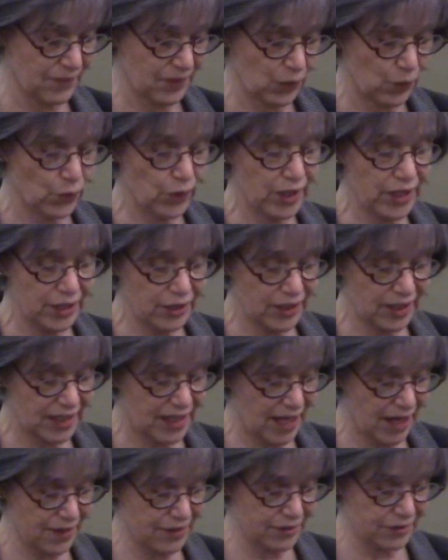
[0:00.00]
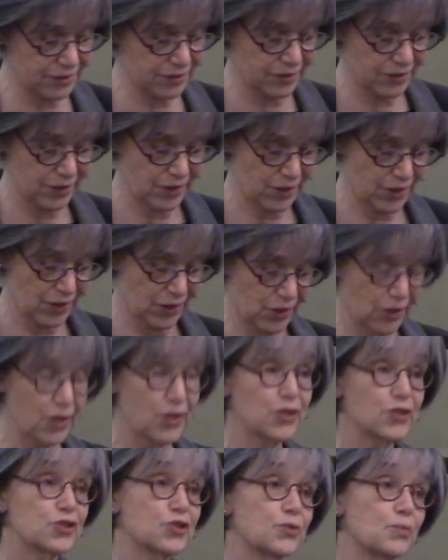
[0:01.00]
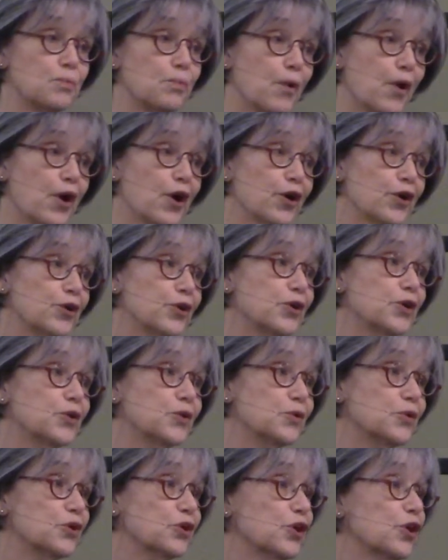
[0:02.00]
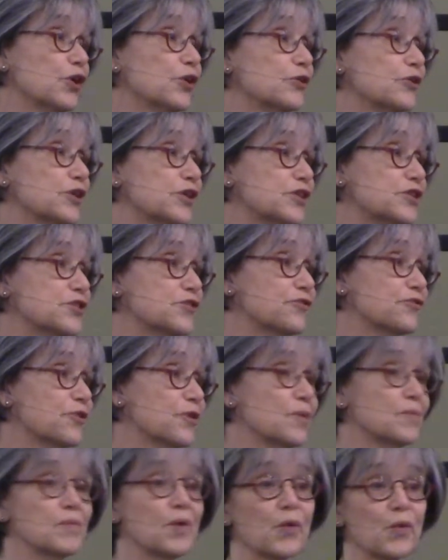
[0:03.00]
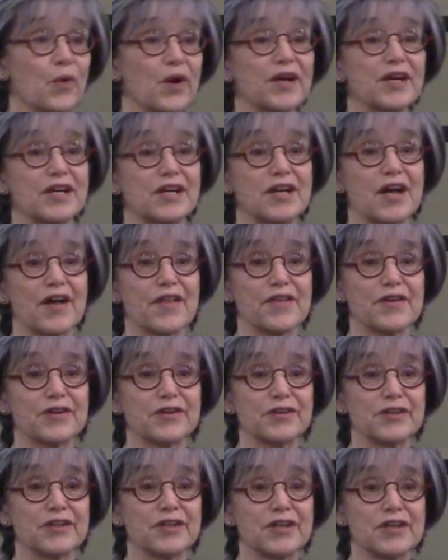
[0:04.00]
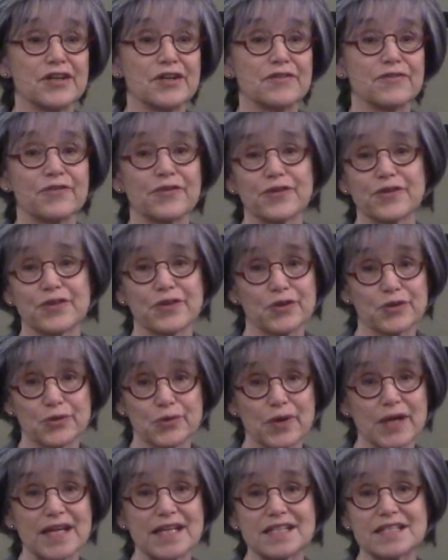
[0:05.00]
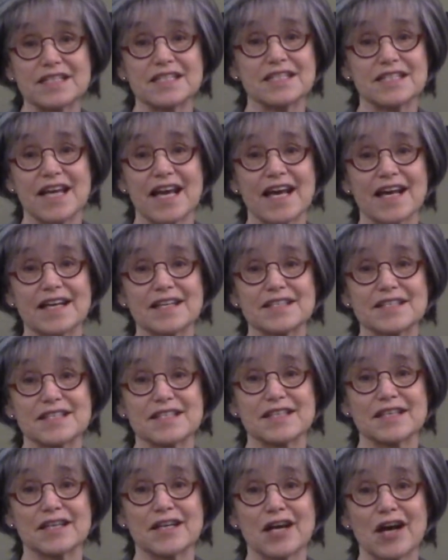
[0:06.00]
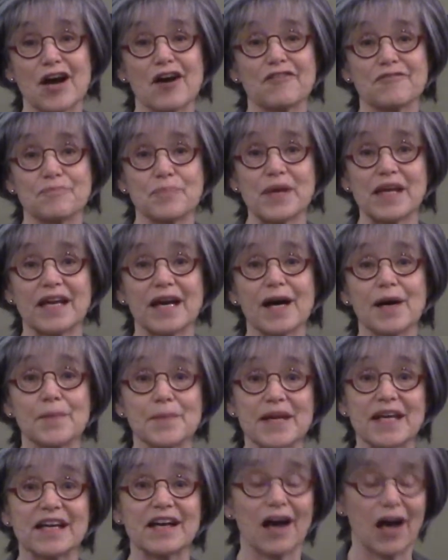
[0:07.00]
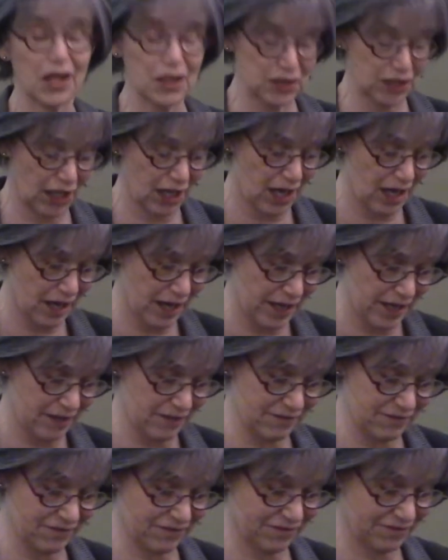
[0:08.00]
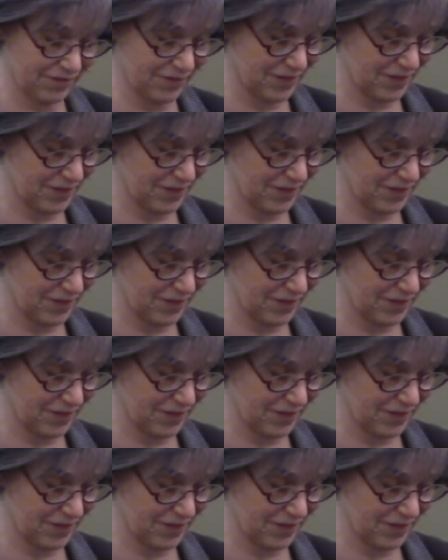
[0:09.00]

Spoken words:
We're here together to borrow courage from one another for the great task of becoming alive.